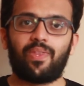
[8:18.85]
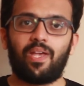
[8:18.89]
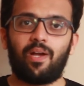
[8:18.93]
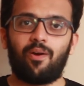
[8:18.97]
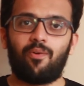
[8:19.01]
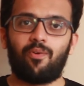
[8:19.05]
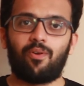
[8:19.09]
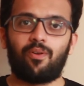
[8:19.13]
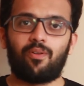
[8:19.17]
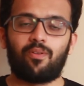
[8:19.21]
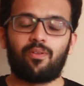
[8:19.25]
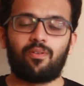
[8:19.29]

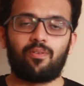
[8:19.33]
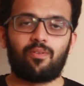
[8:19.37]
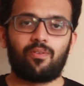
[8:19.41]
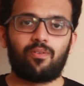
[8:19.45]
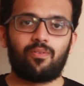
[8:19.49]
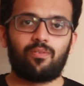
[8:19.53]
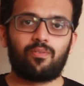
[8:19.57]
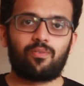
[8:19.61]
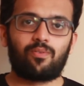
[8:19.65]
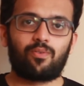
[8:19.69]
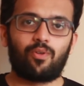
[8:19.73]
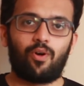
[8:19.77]
I want to
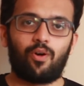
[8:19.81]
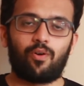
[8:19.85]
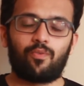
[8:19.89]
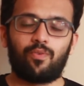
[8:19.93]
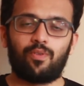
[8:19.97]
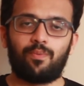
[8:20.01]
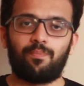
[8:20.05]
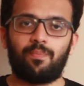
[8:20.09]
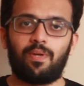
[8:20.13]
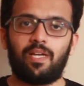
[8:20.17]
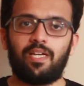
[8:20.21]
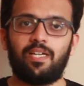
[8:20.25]
talk
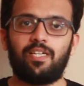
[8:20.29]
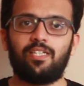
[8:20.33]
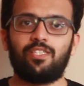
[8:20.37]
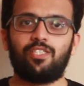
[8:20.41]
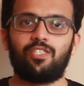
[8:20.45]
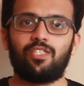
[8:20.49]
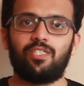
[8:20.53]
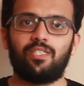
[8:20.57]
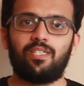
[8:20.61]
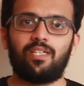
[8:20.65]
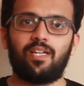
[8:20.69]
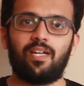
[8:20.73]
with my
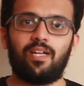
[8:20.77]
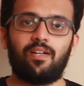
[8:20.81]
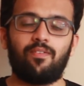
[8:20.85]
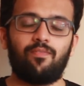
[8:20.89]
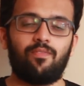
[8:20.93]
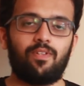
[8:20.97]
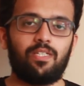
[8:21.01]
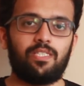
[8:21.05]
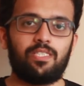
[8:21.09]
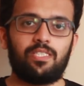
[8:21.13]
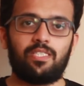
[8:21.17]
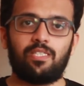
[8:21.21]
agent
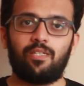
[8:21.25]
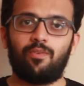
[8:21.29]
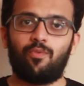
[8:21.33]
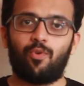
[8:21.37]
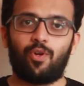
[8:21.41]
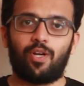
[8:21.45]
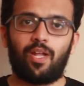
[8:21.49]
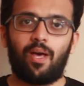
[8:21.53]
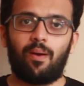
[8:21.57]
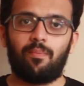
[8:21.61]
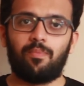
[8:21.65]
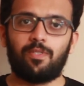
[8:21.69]
and we'll see
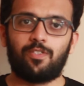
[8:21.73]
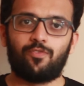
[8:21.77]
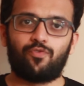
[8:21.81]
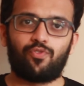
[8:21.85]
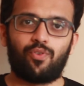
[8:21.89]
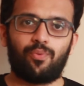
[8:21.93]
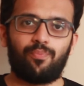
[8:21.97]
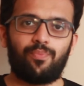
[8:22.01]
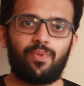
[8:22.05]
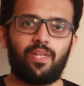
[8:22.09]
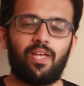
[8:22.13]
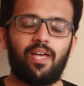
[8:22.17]
what happens
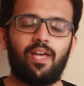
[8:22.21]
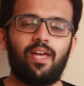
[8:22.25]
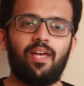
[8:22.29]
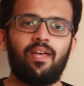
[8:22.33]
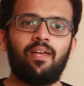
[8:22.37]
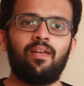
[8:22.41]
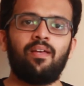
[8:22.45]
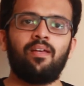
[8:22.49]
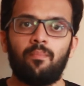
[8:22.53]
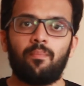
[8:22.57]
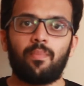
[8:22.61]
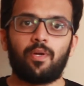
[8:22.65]
from
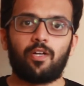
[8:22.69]
there,